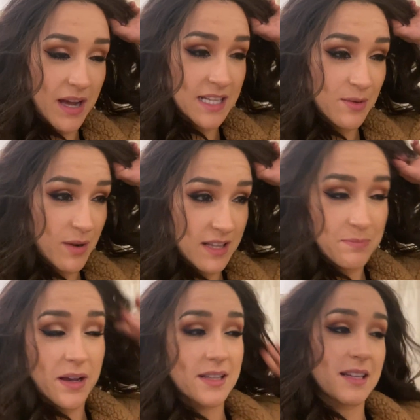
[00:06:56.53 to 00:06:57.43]
I didn't wear this
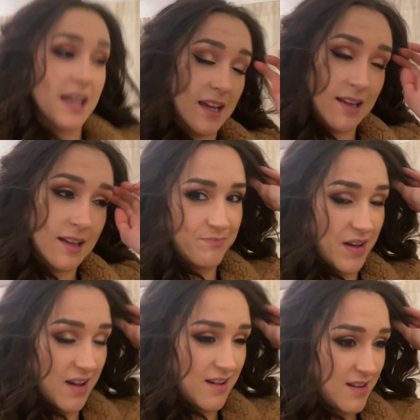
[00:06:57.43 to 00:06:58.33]
busking,
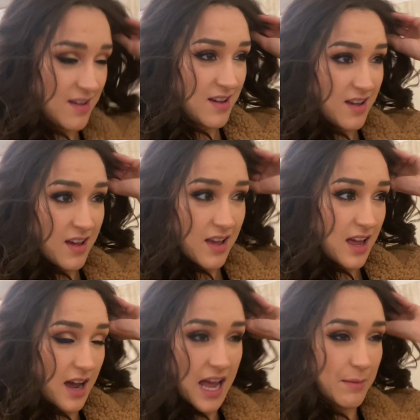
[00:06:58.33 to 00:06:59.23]
but
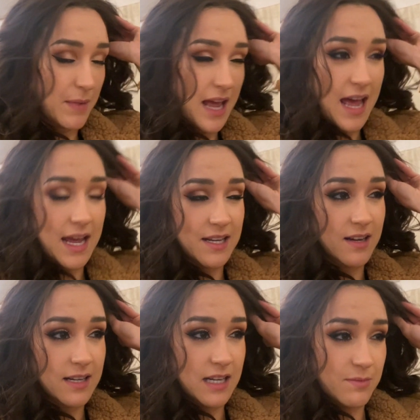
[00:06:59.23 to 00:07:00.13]
I had my hair
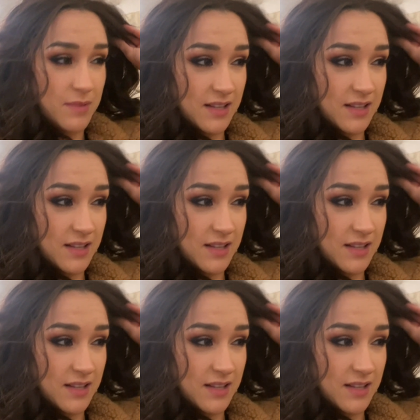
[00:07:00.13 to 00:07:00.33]
tucked into my